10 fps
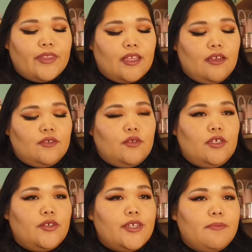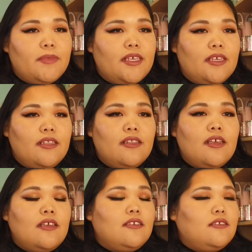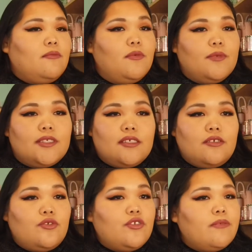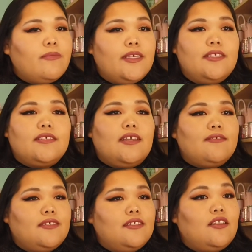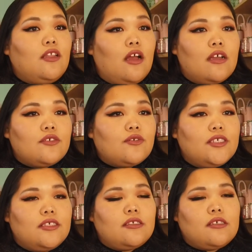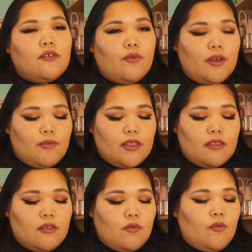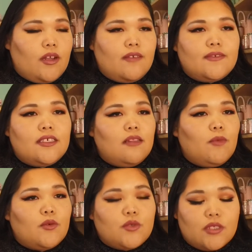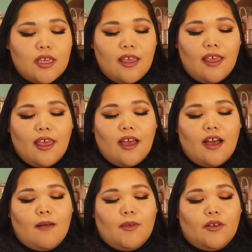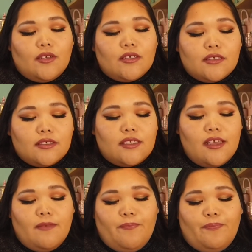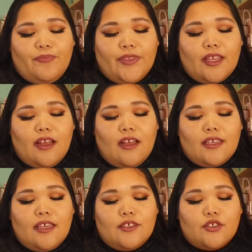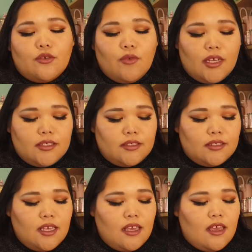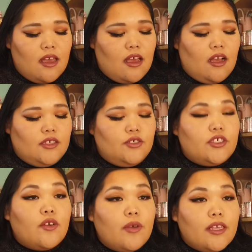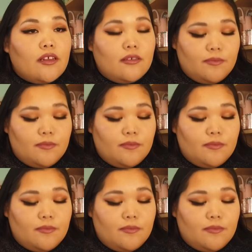so a green bean. Some people see string beans. I've seen a lot, so I just like went with what I've seen the most. Onaste, Yantogwas, Yudikwaya,